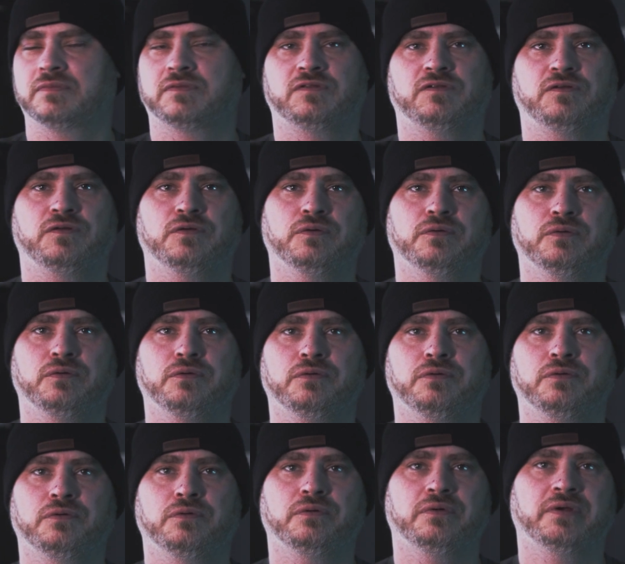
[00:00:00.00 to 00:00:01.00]

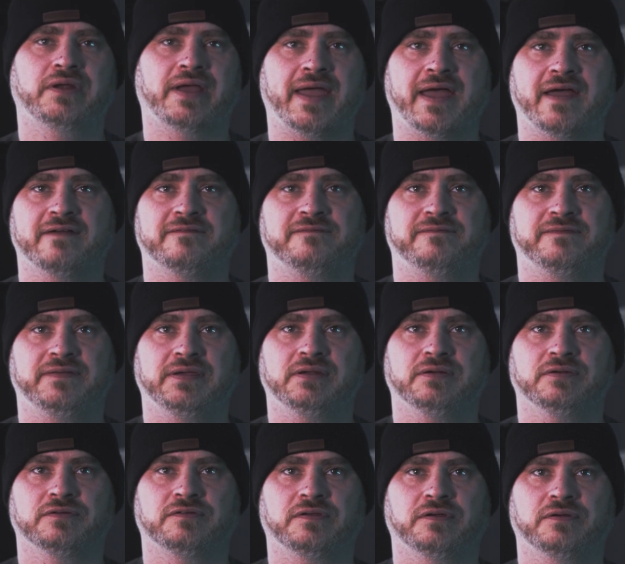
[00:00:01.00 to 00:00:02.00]
2.5 feet
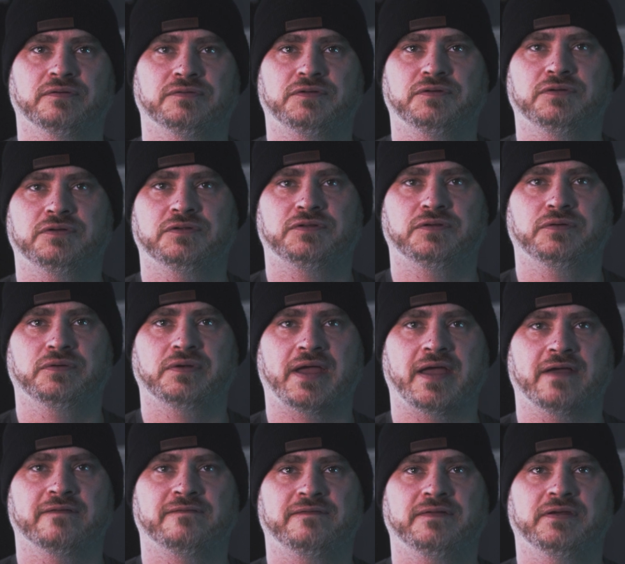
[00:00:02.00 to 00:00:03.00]
or so, 2 to
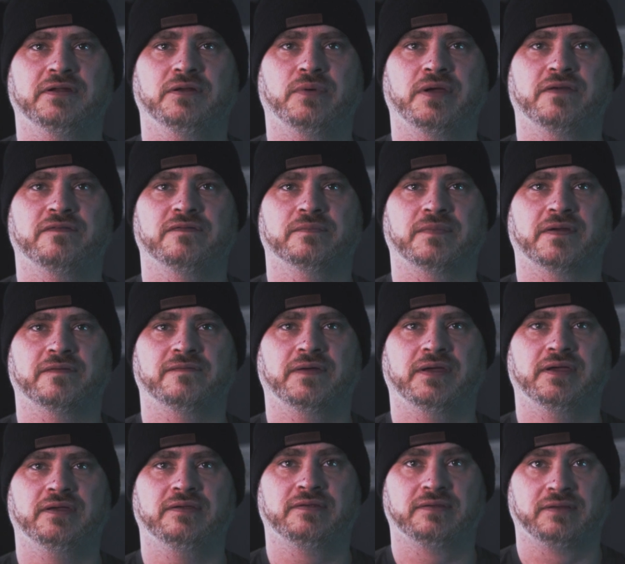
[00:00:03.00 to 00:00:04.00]
2.5 feet away from my
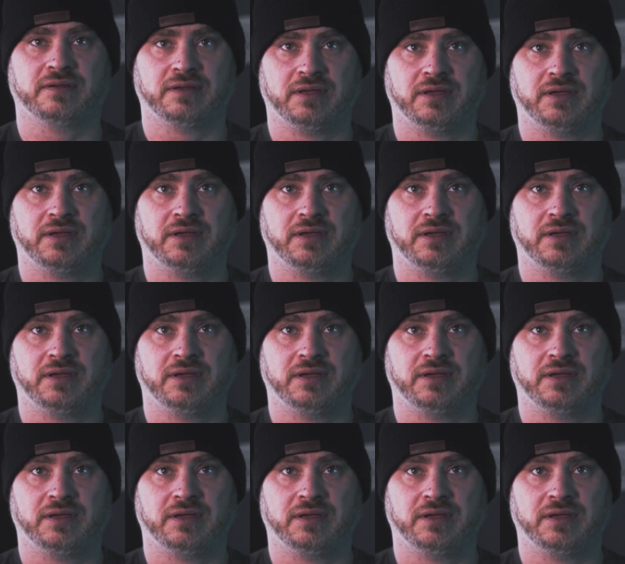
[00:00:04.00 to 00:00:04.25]
face.